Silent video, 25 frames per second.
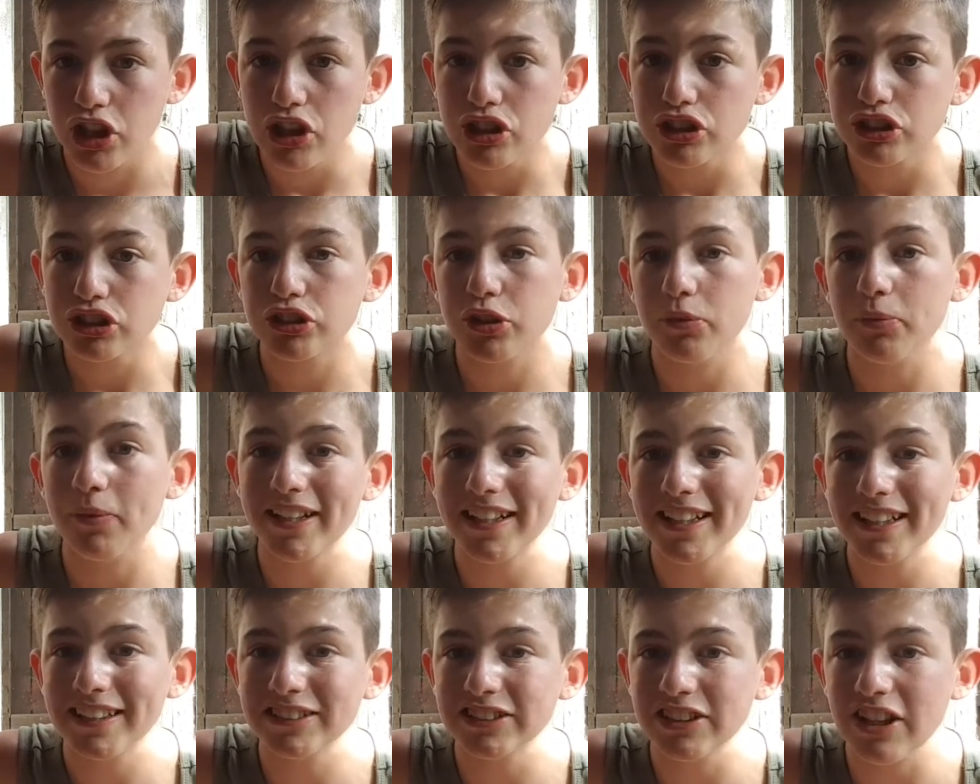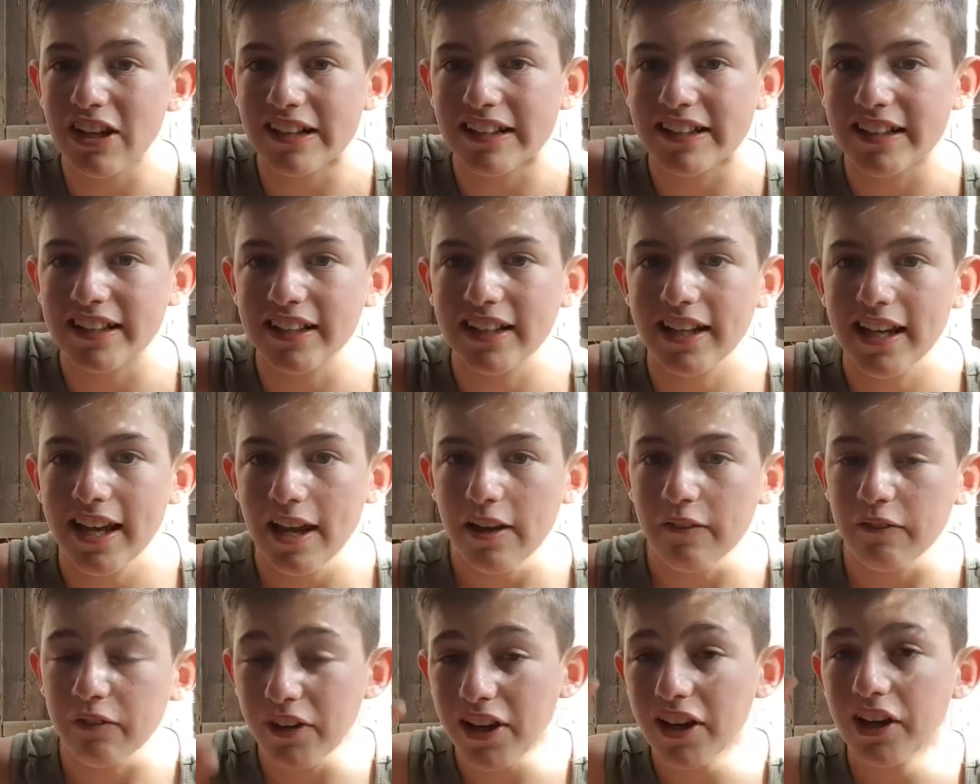So we decided
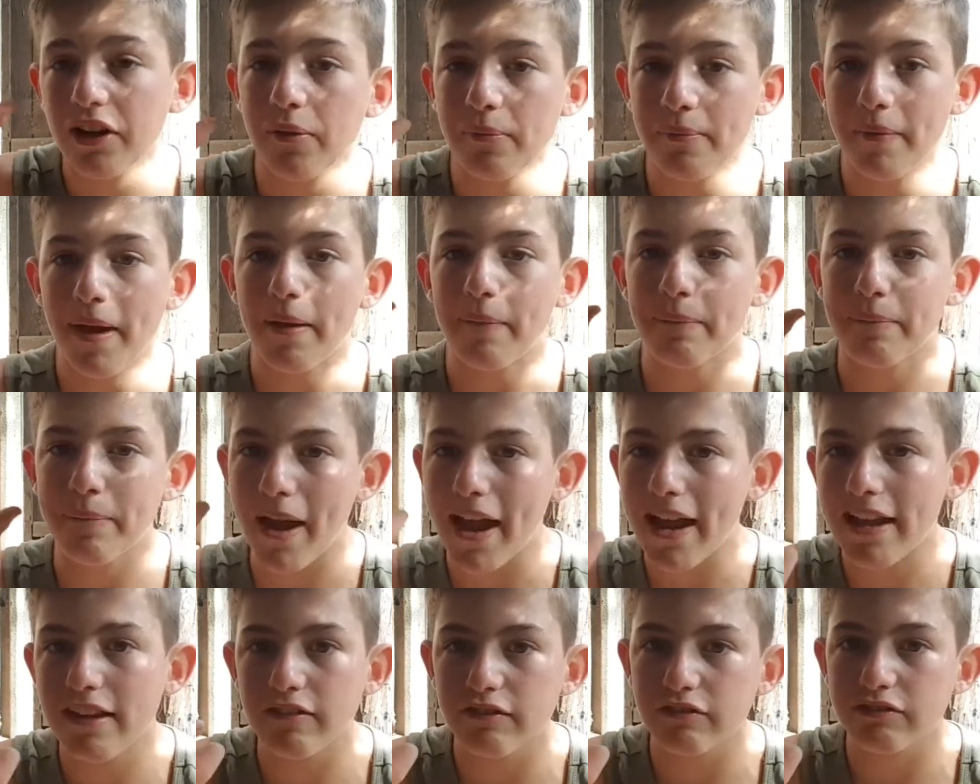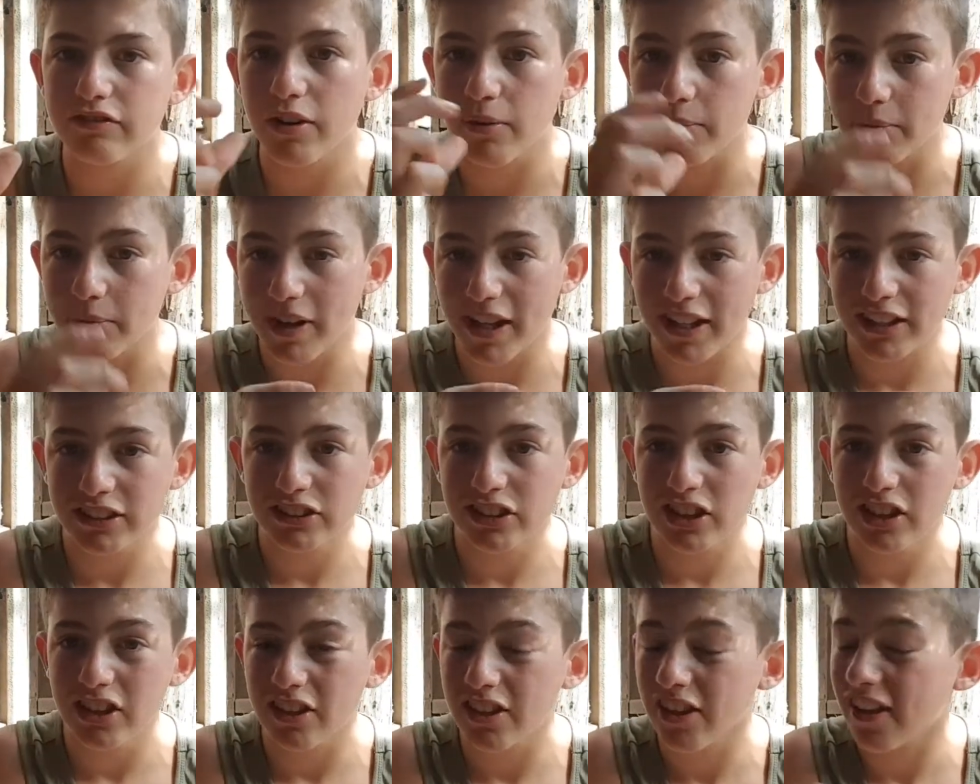if we could make paint from nature,
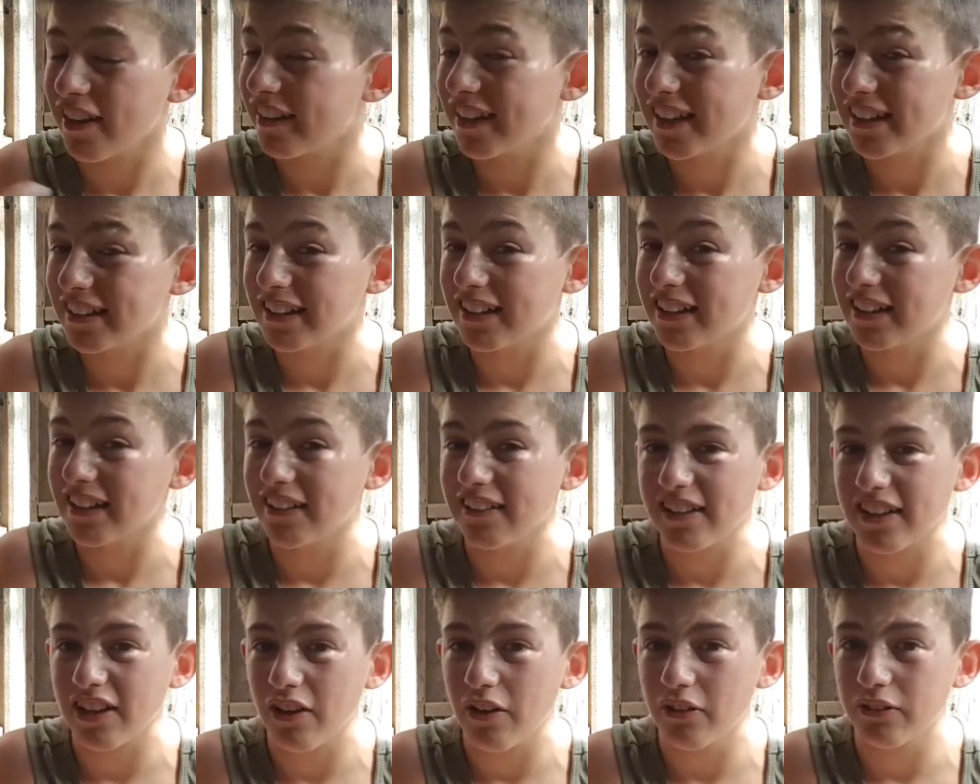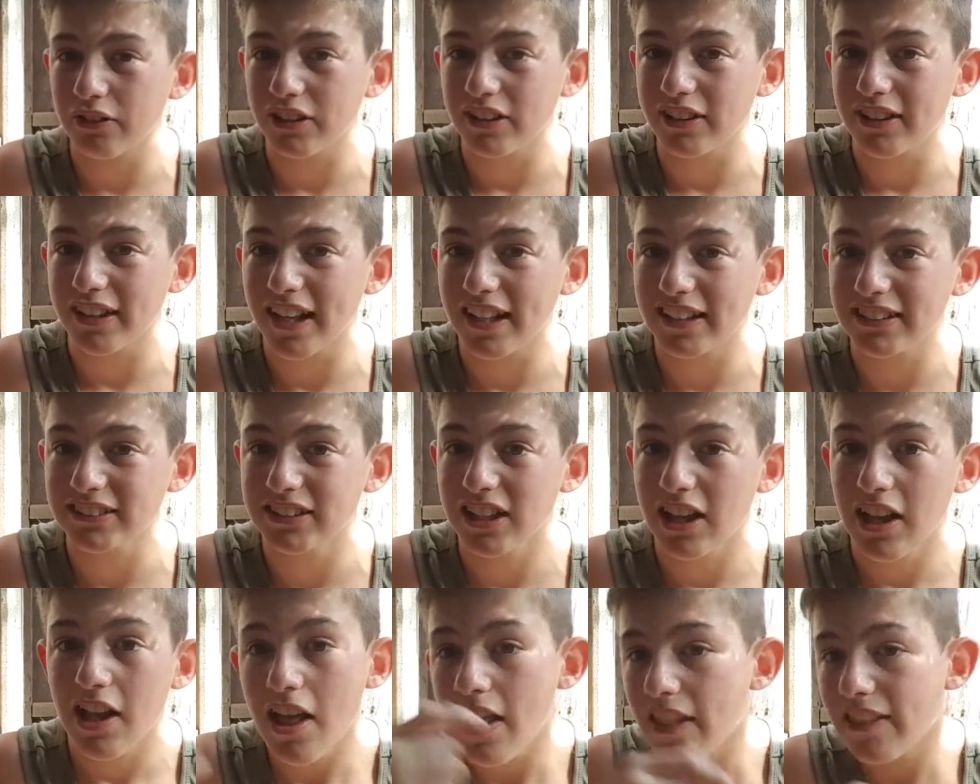like they did in the olden days,
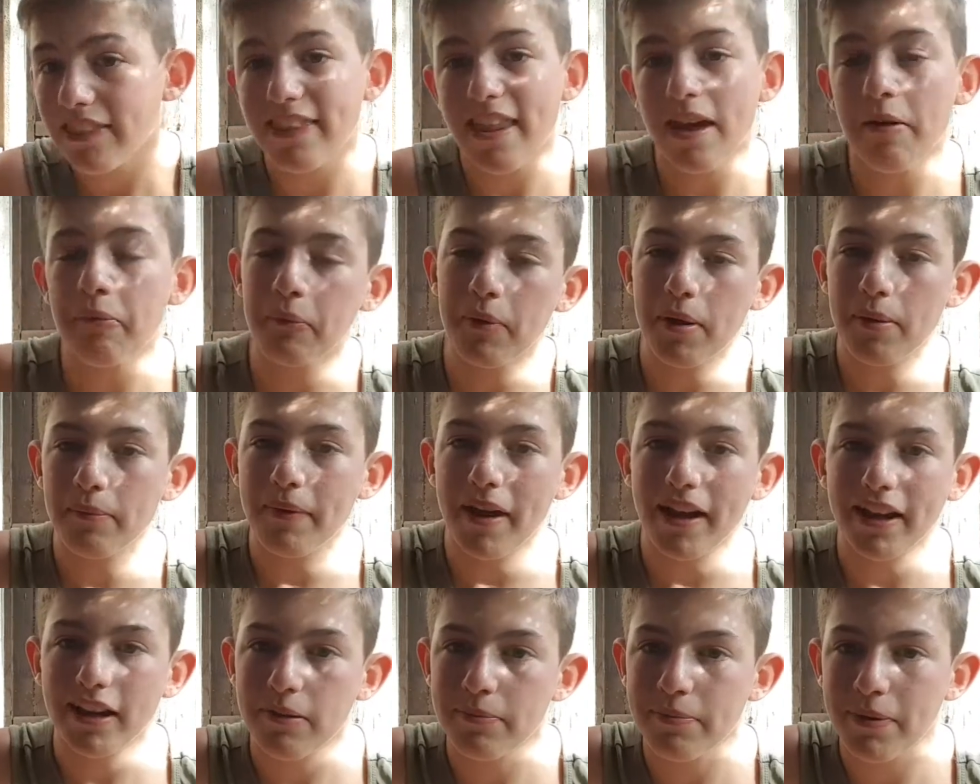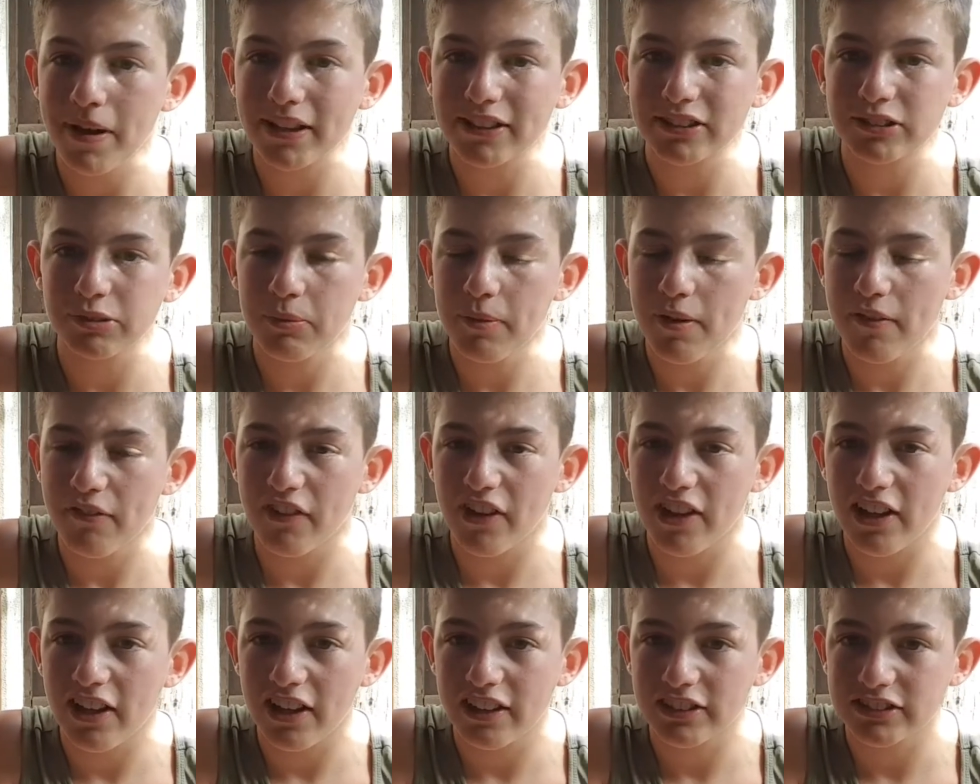then we make a painting with
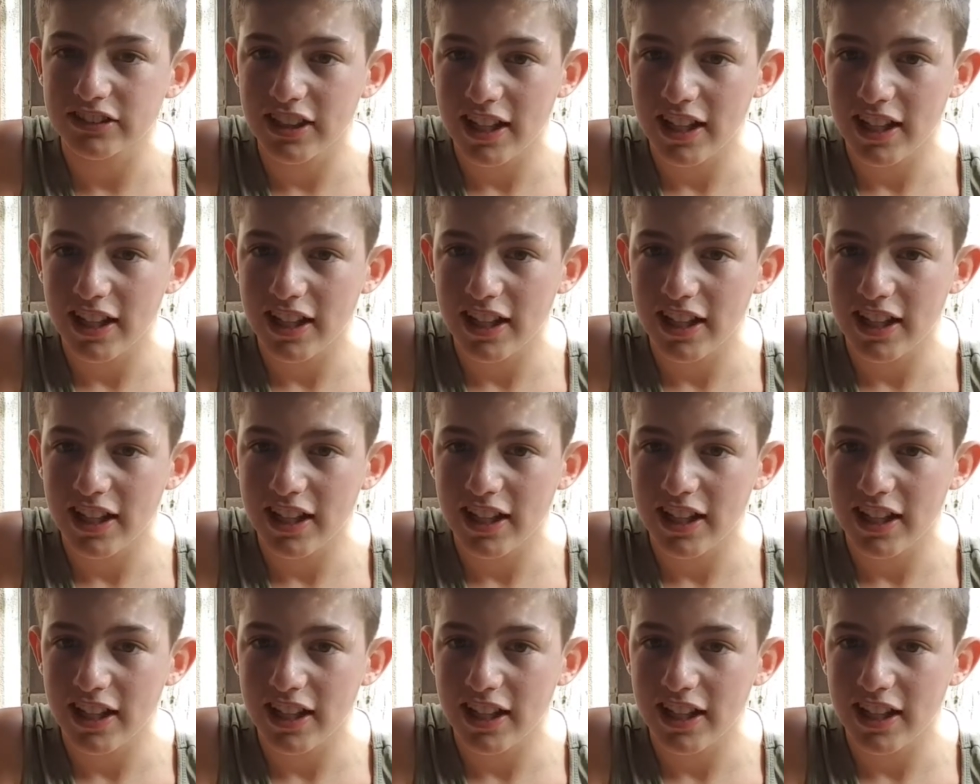it.